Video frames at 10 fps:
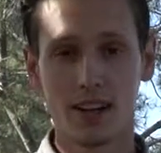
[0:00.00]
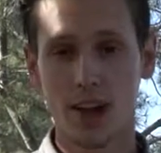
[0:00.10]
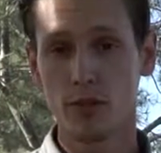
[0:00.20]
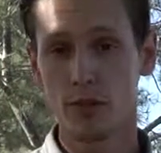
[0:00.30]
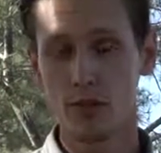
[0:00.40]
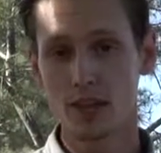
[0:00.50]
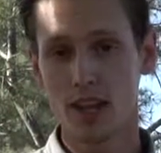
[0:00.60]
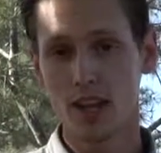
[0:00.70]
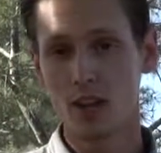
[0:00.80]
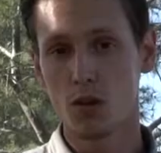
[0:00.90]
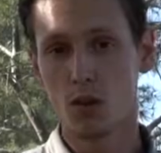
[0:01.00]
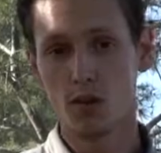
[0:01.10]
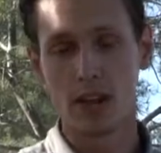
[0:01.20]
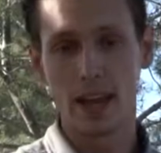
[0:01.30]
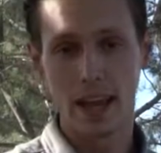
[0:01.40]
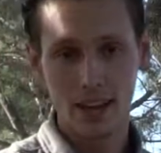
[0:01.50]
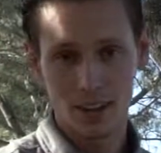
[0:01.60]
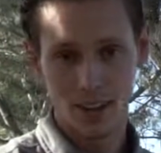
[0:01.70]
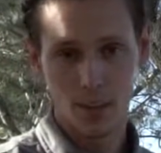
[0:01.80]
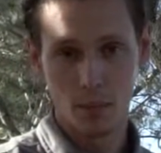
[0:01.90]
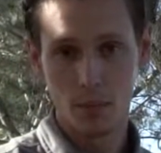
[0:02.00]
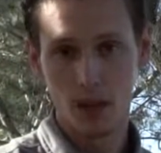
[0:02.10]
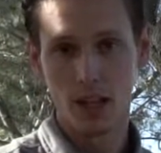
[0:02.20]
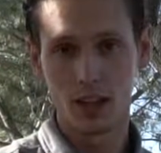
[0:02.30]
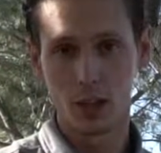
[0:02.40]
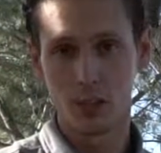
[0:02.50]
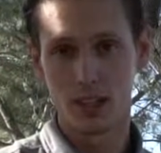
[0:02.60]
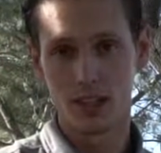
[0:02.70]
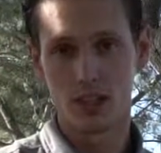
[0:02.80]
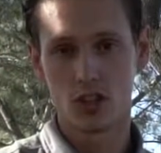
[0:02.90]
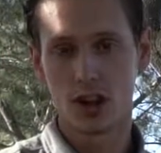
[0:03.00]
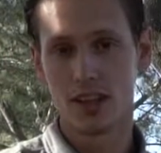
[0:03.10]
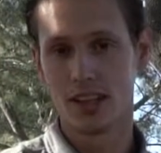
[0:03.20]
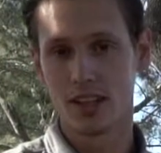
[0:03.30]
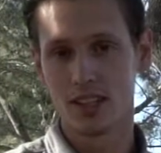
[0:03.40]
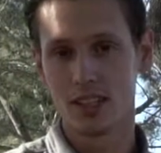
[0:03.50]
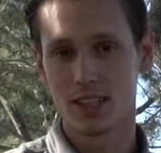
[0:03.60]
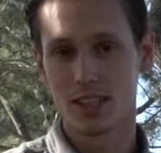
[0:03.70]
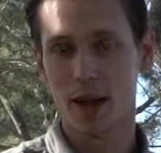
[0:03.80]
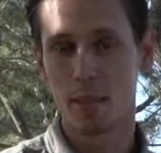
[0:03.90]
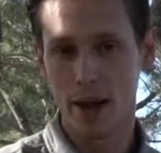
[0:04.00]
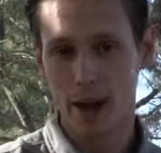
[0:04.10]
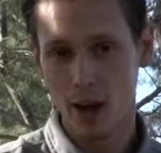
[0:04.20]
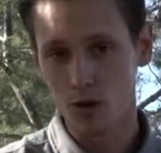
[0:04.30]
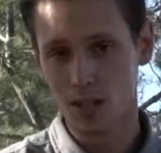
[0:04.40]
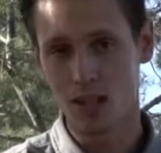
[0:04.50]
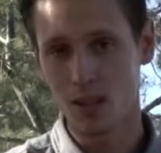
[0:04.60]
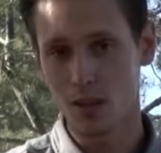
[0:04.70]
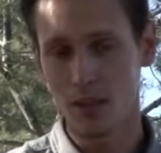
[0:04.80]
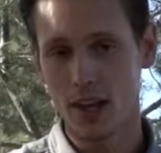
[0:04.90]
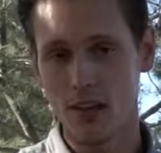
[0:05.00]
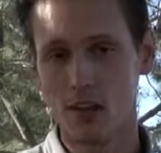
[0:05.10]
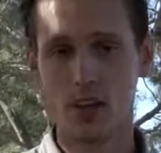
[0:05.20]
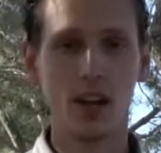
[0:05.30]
Down from a stand, you move it into them a little bit to try to elicit that bow to get them down.